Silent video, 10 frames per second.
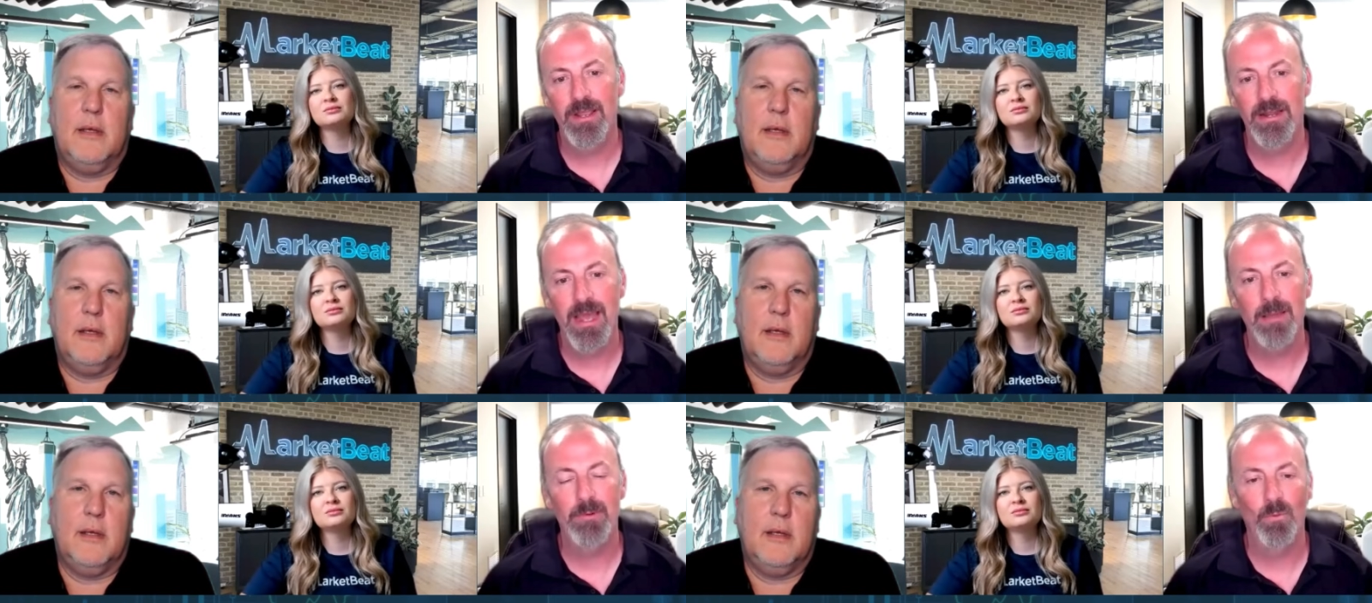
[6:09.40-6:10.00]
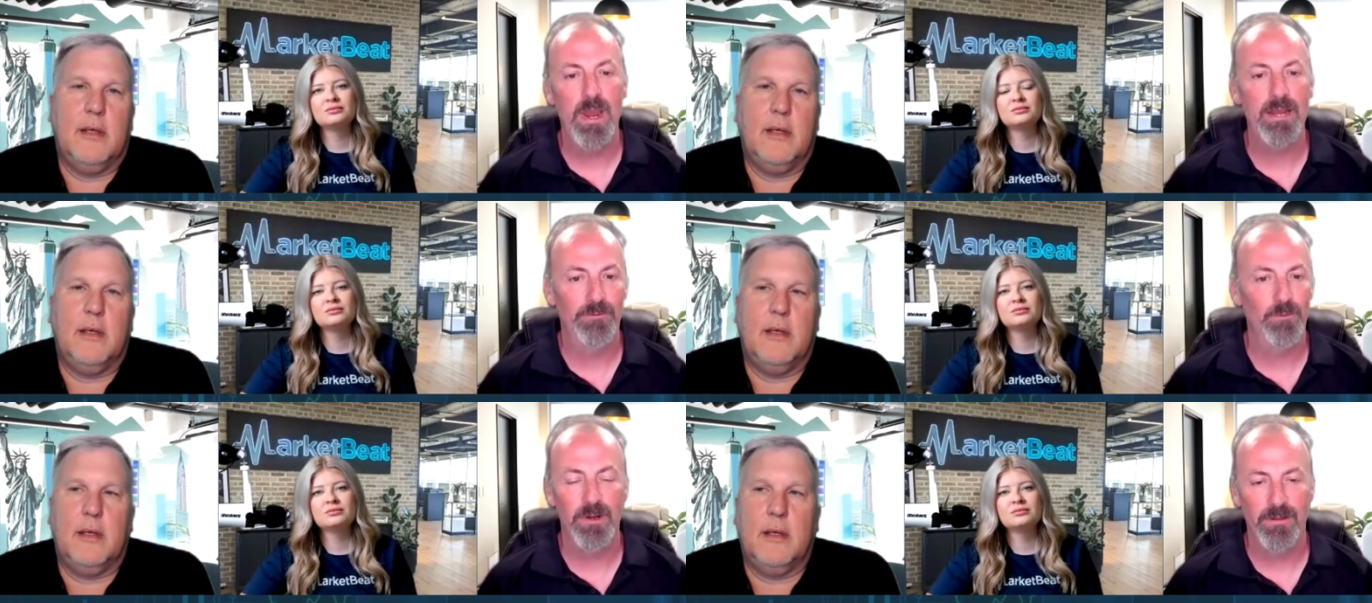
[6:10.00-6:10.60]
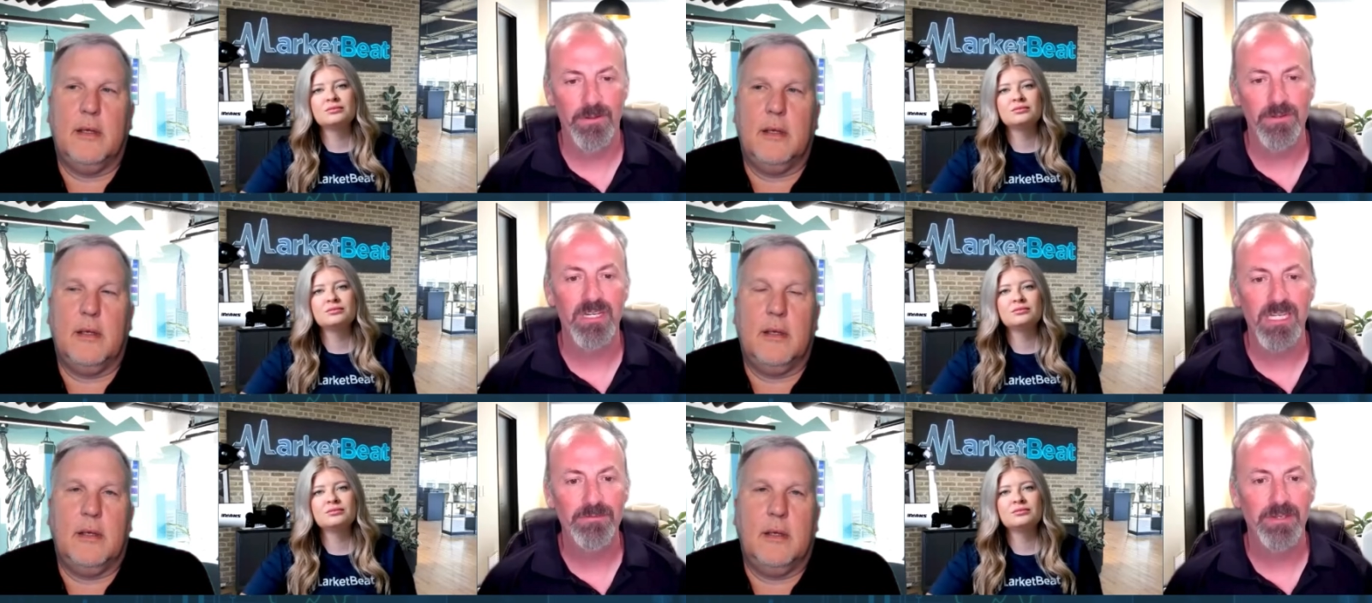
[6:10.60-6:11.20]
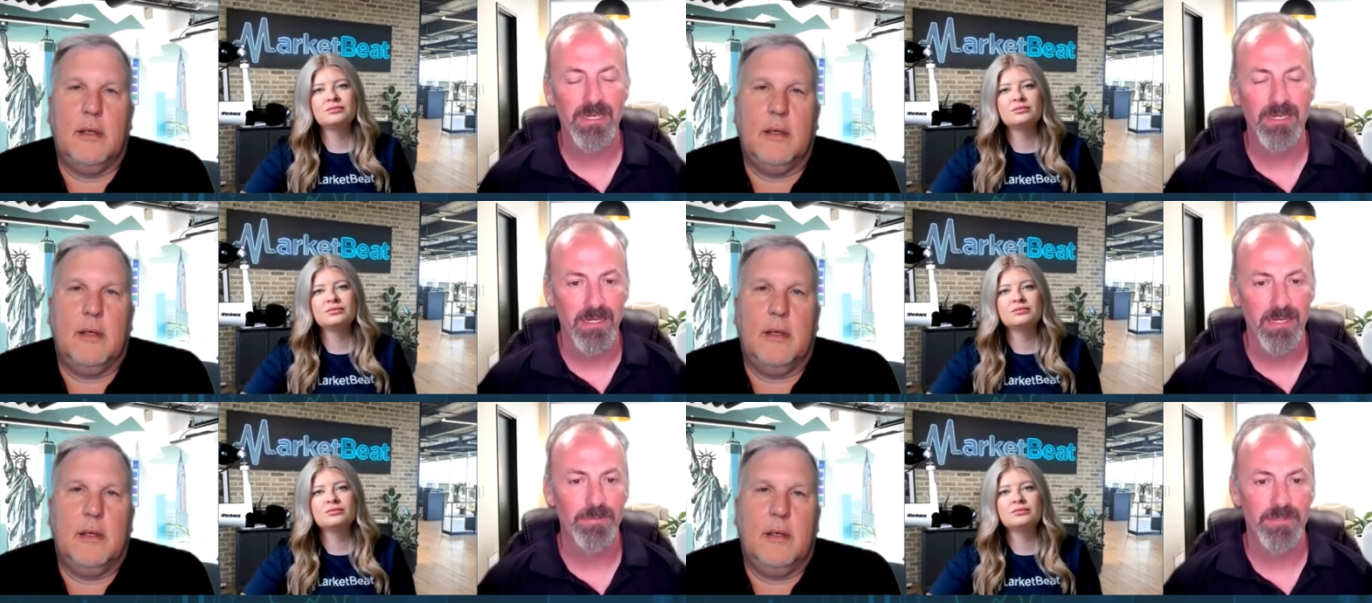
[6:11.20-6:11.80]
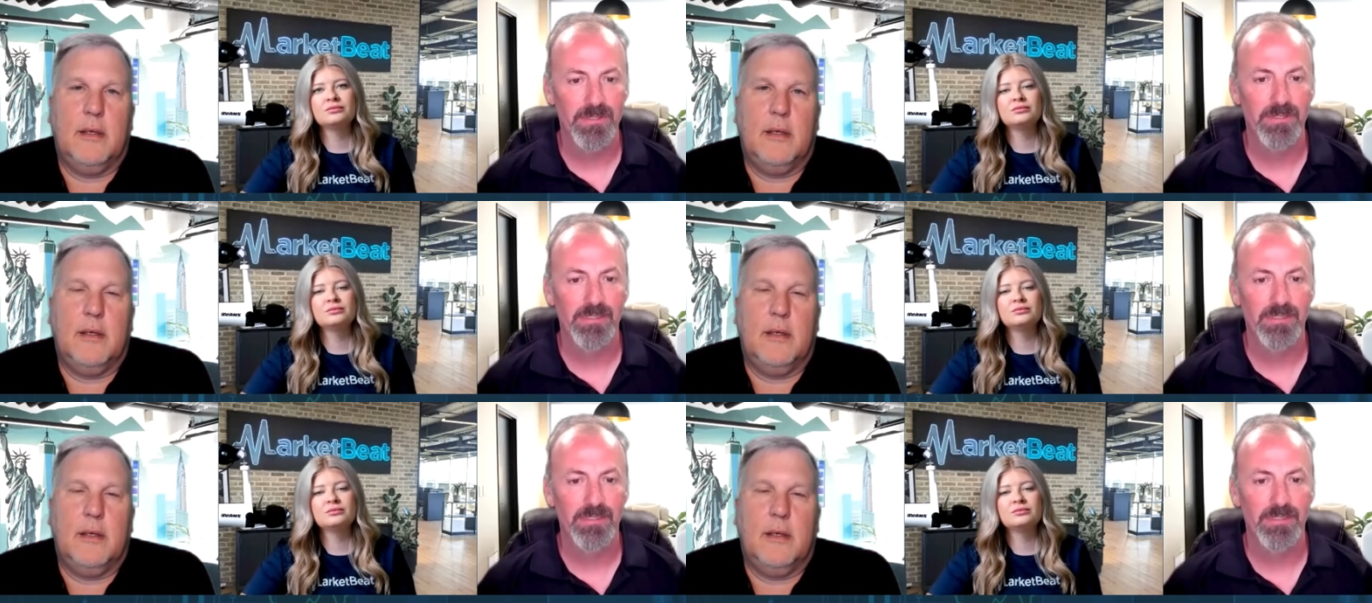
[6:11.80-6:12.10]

Speaker 1: And I would wait for one of those significant dips